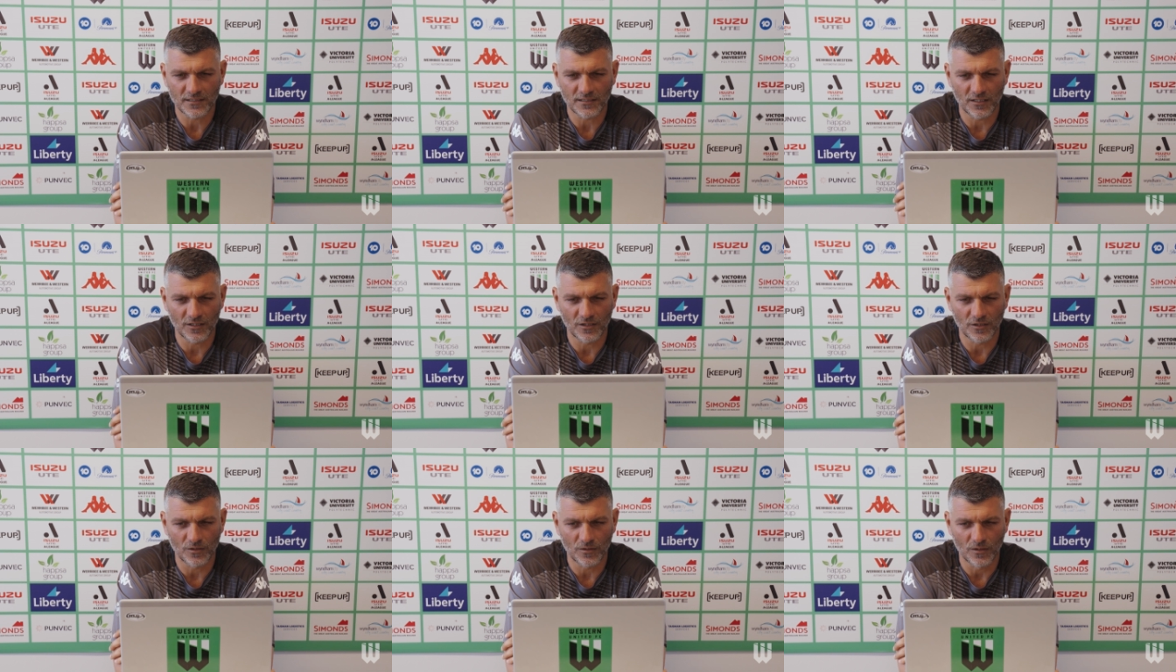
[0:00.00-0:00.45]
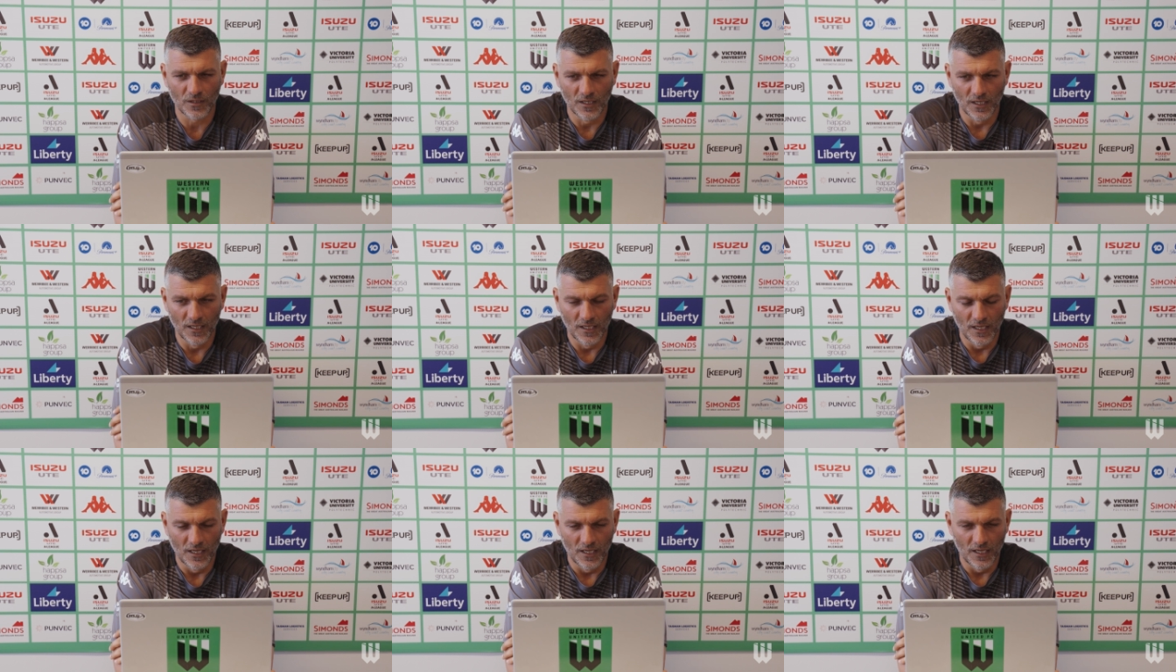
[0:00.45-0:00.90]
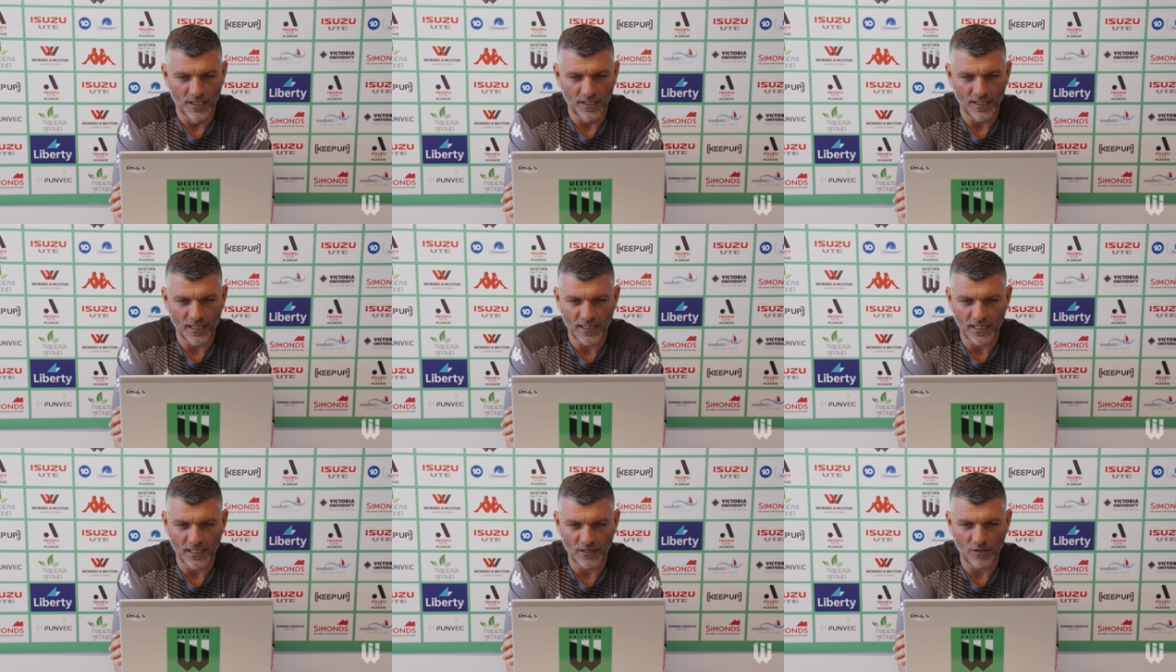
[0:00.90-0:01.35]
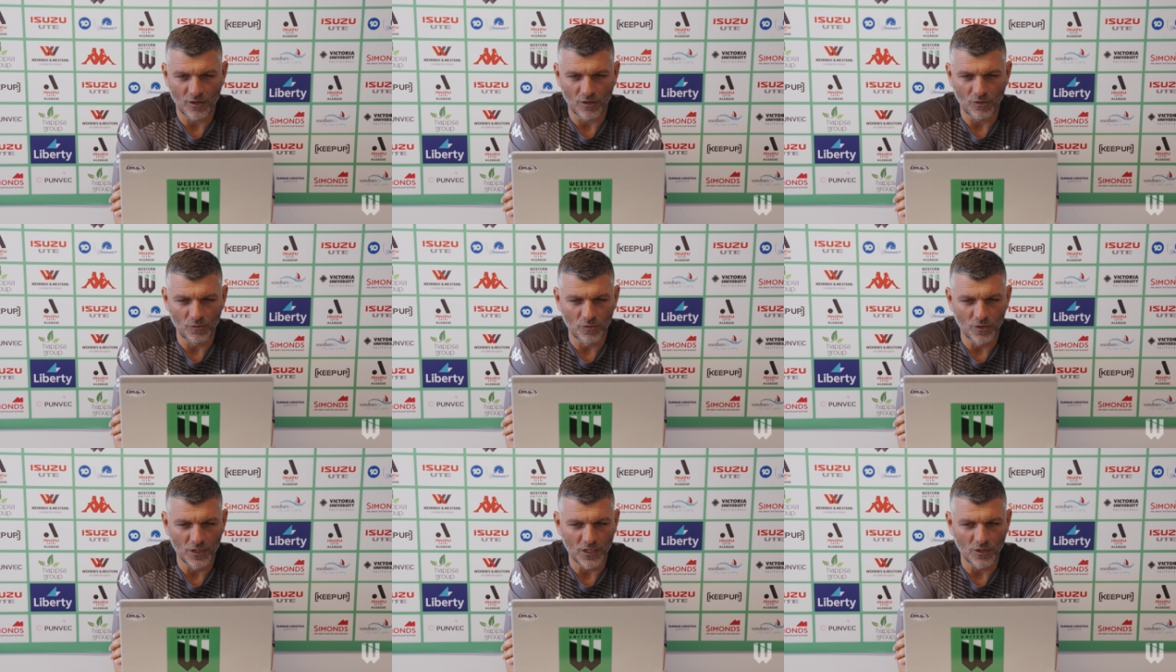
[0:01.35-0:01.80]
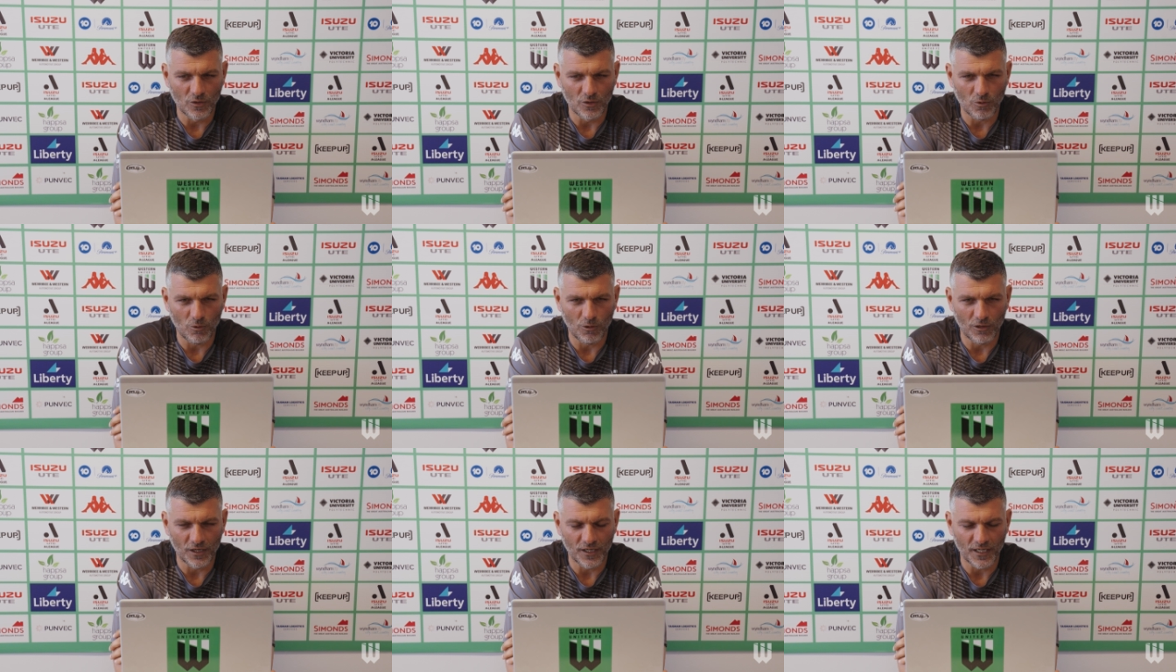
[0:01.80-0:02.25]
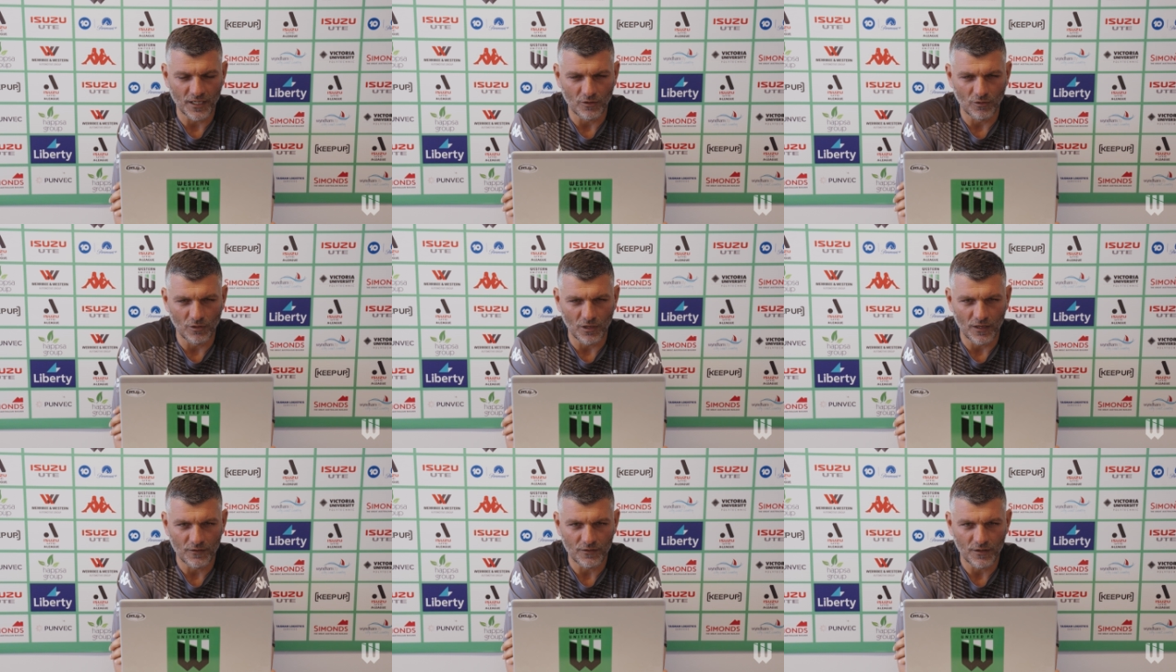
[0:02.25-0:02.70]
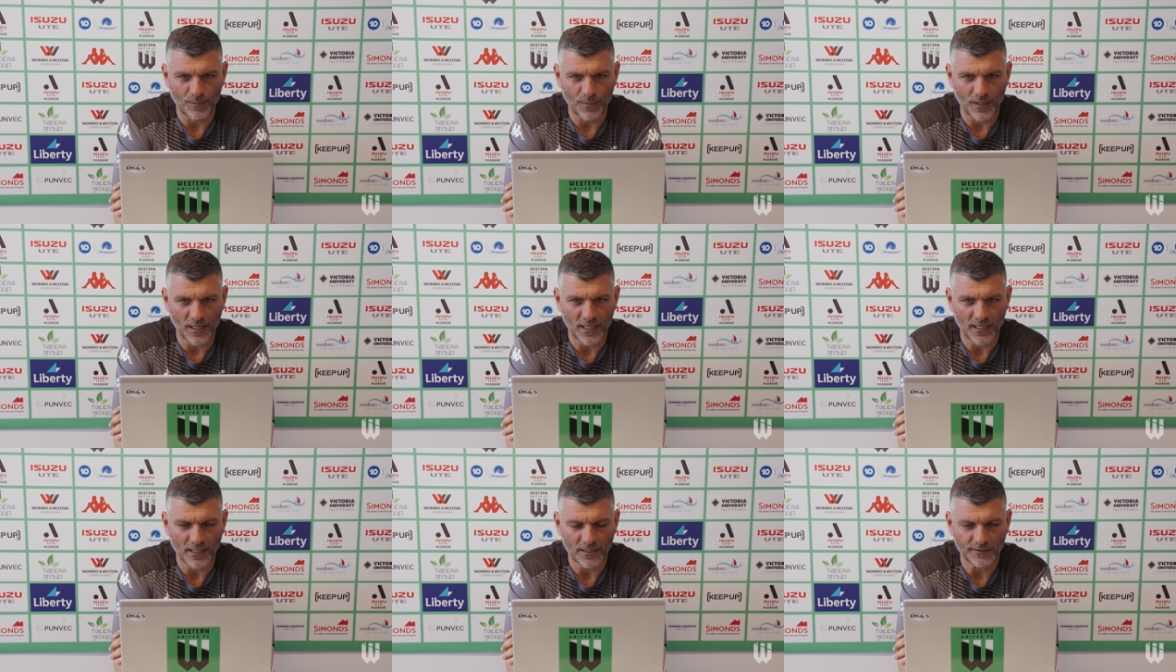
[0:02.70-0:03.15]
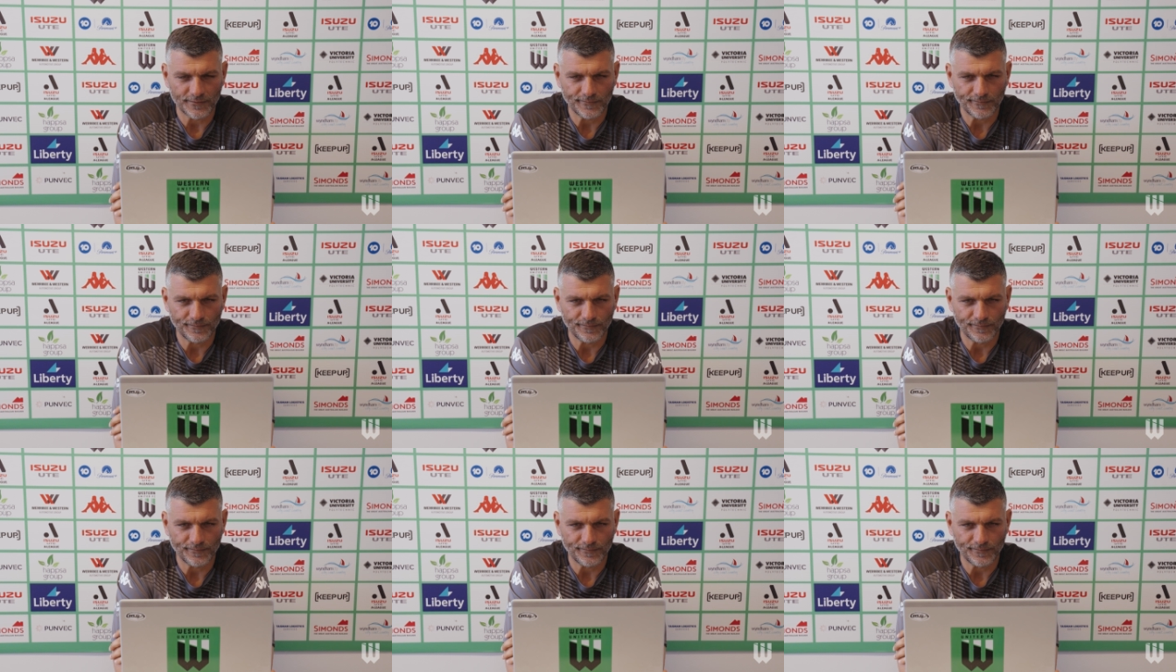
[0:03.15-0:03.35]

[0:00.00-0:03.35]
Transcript: So they've got really good quality all over the park.